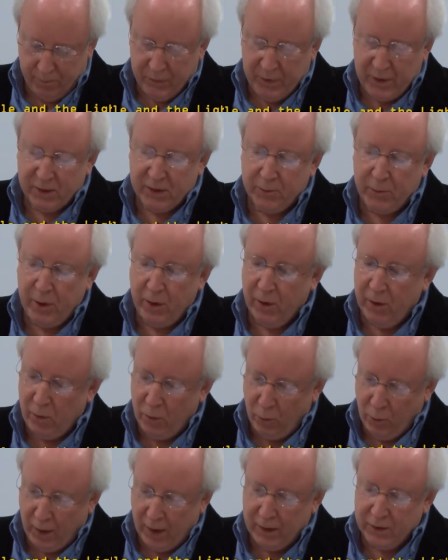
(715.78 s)
the
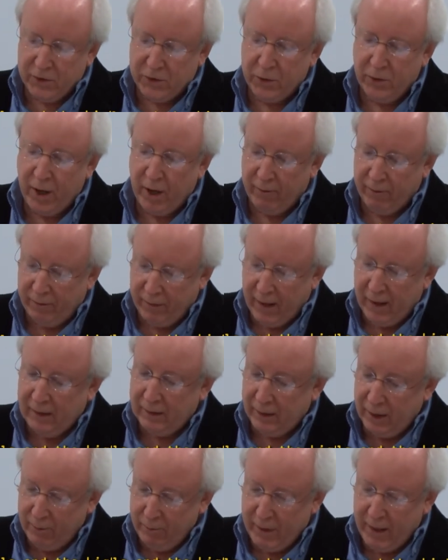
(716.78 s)
spirit wants to have
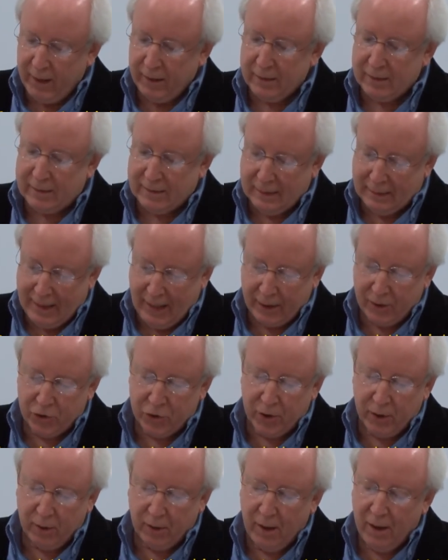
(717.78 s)
finally made a
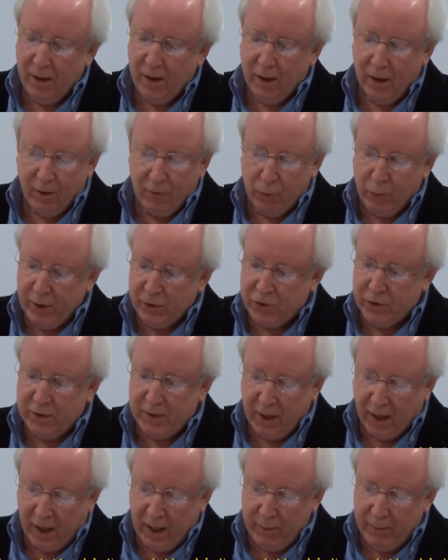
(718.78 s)
selection of which
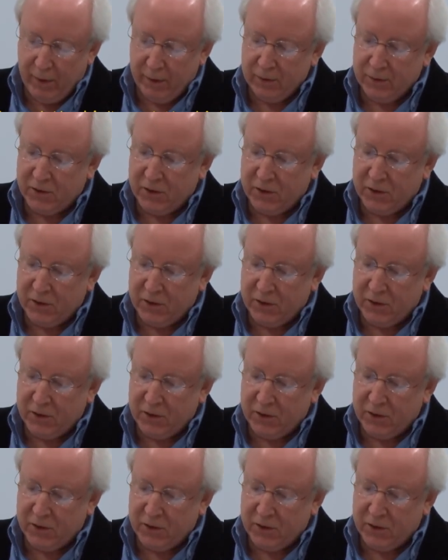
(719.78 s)
diamond